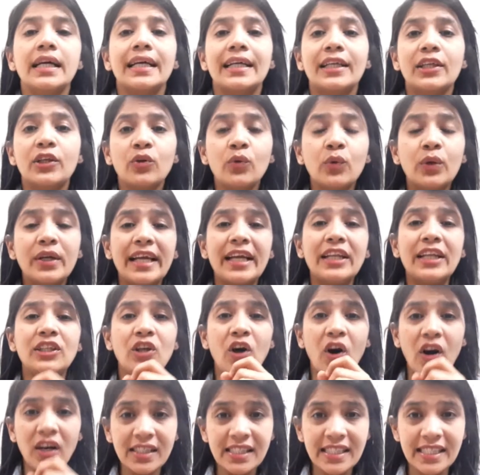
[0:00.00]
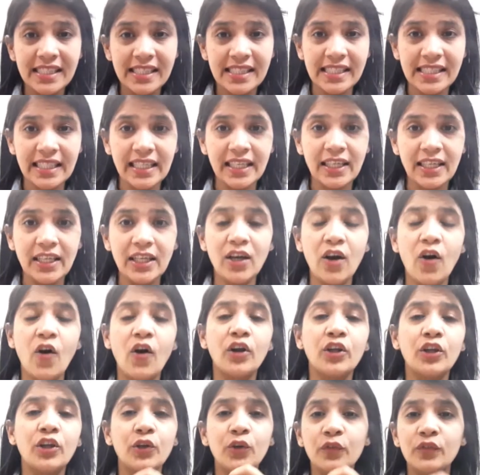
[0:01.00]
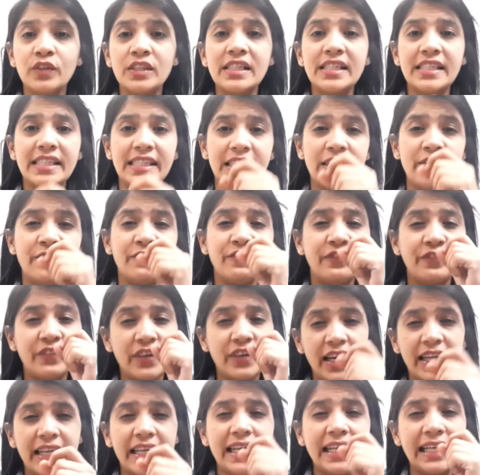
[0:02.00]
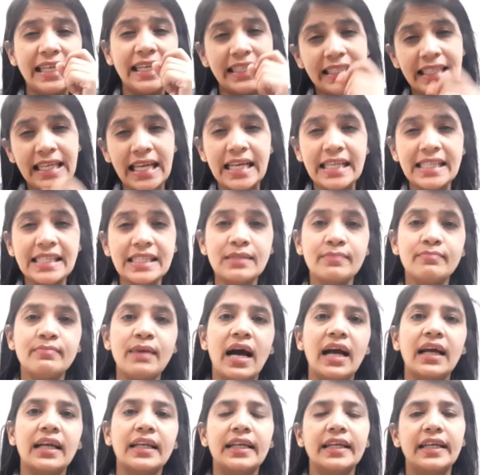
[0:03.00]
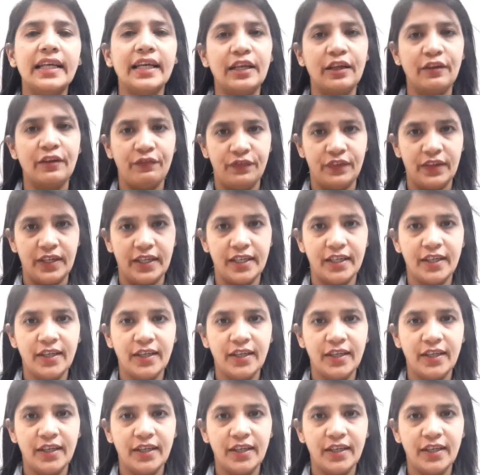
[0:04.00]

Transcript: you cannot see, or you will see a very less magnetic effect.